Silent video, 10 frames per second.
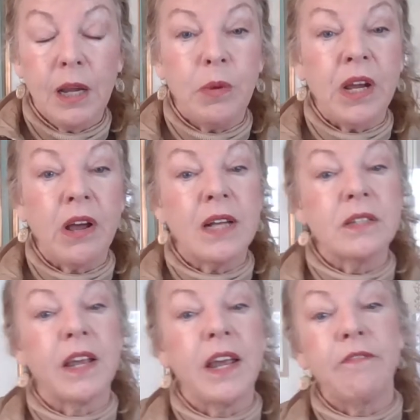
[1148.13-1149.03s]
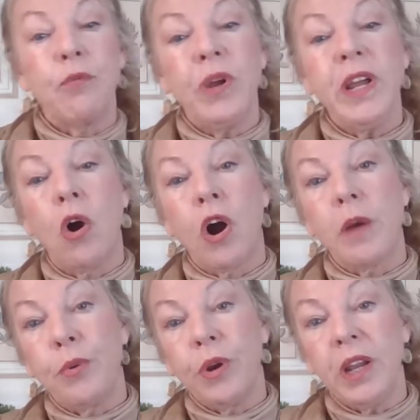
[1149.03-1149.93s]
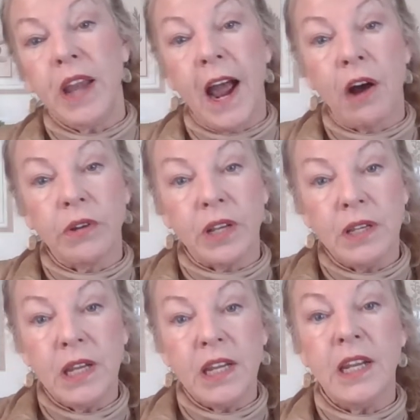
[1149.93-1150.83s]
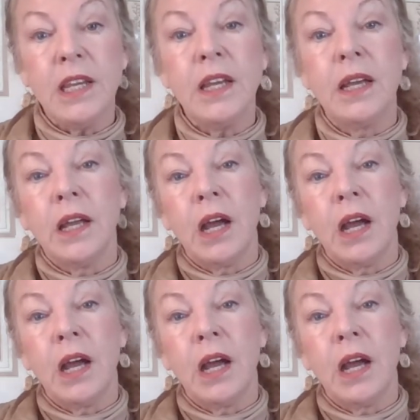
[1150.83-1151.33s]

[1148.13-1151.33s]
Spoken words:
because if we are putting out needy,